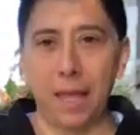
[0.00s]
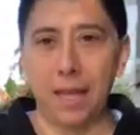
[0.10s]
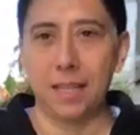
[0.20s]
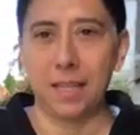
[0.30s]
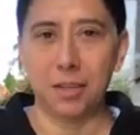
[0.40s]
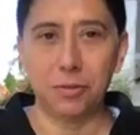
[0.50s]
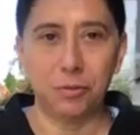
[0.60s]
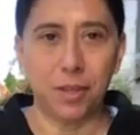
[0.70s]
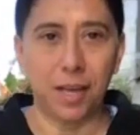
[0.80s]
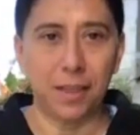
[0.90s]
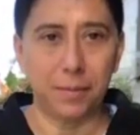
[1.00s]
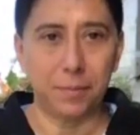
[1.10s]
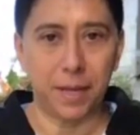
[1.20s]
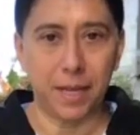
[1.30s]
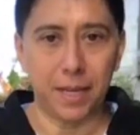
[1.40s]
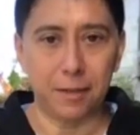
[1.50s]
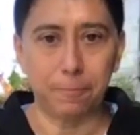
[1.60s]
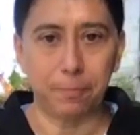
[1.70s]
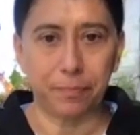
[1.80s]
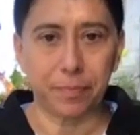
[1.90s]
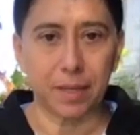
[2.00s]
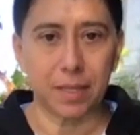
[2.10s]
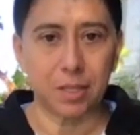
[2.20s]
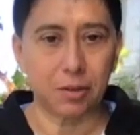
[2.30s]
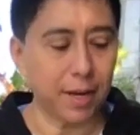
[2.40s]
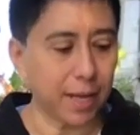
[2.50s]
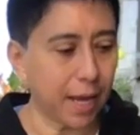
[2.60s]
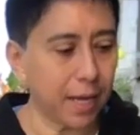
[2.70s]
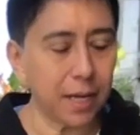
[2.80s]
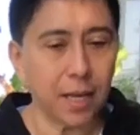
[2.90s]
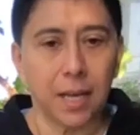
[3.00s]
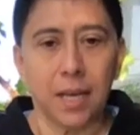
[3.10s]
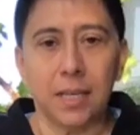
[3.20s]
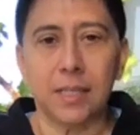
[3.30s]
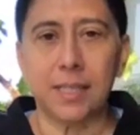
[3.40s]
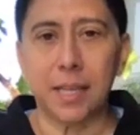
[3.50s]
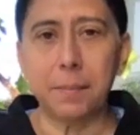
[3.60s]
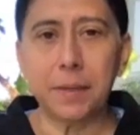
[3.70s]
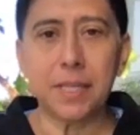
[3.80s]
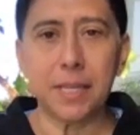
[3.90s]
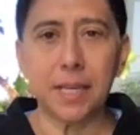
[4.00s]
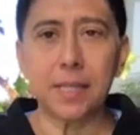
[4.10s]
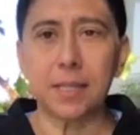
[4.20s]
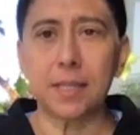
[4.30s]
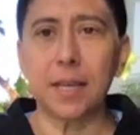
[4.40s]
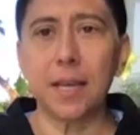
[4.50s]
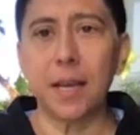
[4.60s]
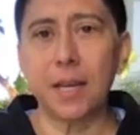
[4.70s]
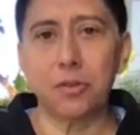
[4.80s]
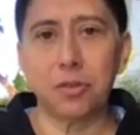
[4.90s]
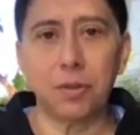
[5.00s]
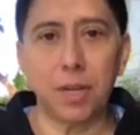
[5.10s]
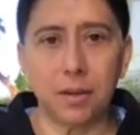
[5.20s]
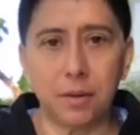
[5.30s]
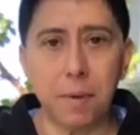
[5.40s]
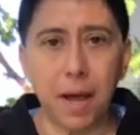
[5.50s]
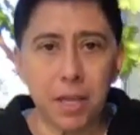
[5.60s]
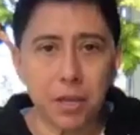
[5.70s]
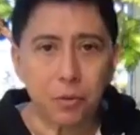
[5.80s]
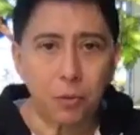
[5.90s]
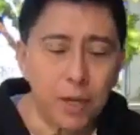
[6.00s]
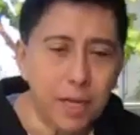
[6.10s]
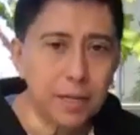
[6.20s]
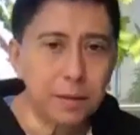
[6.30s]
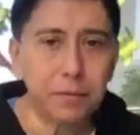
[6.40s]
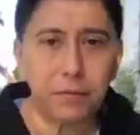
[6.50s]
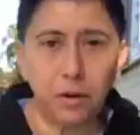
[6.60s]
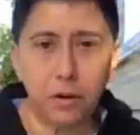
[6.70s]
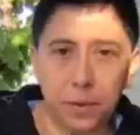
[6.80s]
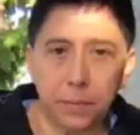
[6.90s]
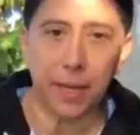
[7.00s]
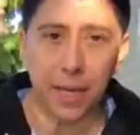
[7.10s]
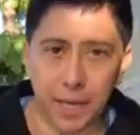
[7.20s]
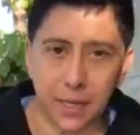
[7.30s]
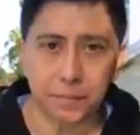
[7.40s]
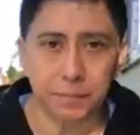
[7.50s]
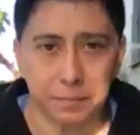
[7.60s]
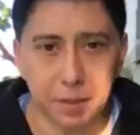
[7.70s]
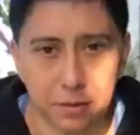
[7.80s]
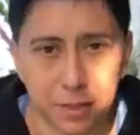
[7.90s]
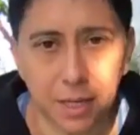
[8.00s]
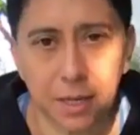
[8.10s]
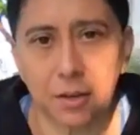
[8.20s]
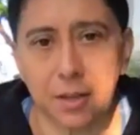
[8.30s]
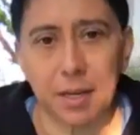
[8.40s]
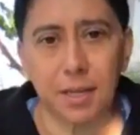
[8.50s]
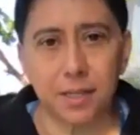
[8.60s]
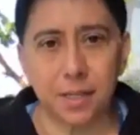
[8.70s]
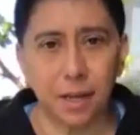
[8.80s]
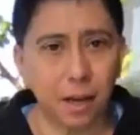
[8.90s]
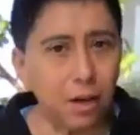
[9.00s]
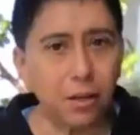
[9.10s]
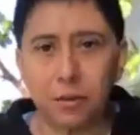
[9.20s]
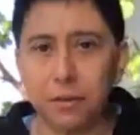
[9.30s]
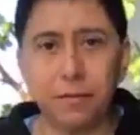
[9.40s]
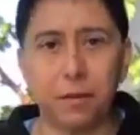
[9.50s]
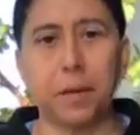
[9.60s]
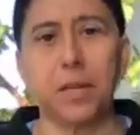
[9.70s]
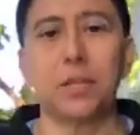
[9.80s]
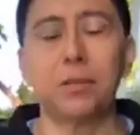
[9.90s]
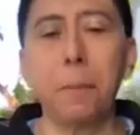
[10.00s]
you do that at the beginning. So again, same as yesterday, I'm just going to remind you quickly before we begin, because I know that it's a lot of information.